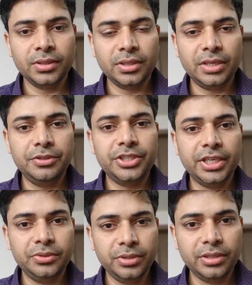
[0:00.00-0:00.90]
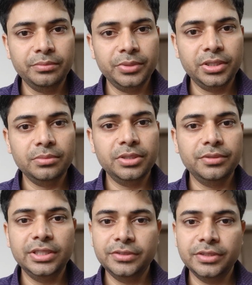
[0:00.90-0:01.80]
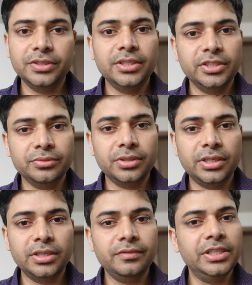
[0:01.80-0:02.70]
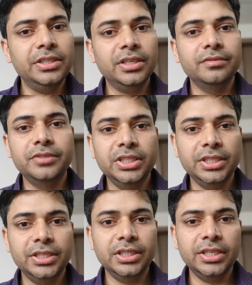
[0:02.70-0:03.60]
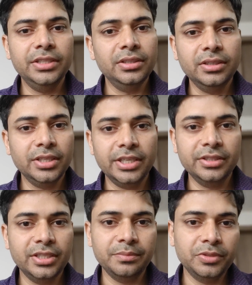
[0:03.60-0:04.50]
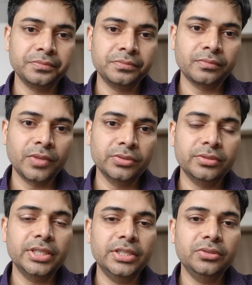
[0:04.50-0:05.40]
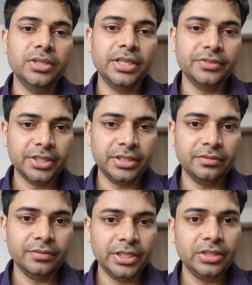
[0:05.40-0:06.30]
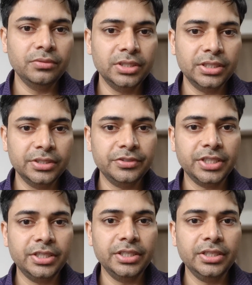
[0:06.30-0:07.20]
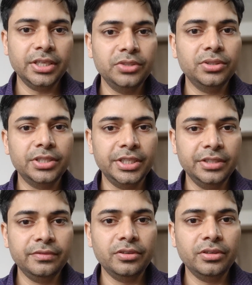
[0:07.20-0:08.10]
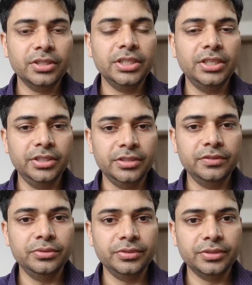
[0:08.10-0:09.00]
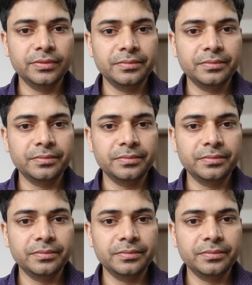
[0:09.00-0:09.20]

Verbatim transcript: I will try to compare between ECC and S4HANA in every area in great depth so that you guys get very good understanding and you are ready for the interviews.